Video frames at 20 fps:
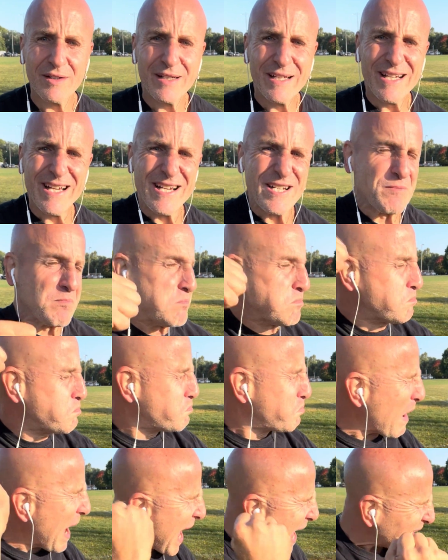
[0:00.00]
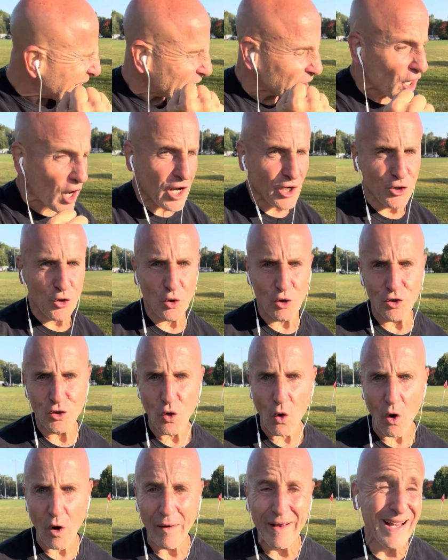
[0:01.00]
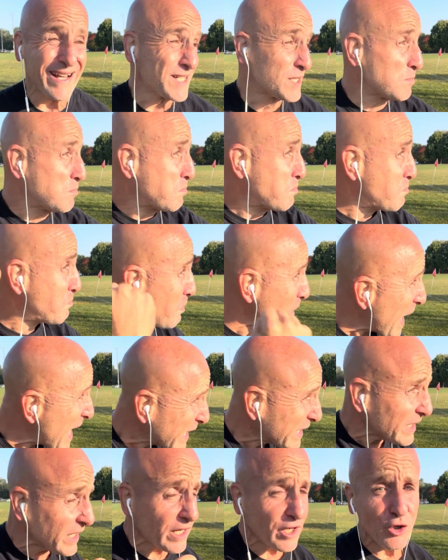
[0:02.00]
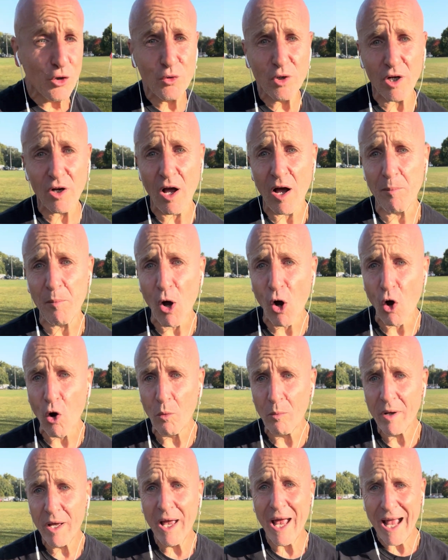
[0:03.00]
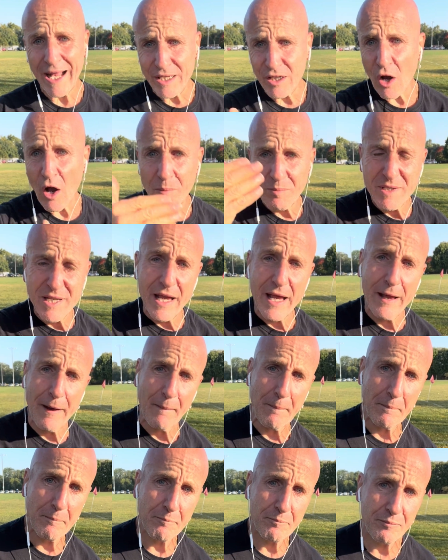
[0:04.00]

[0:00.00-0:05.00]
is banging on your door, is beckoning you to come home and come to him.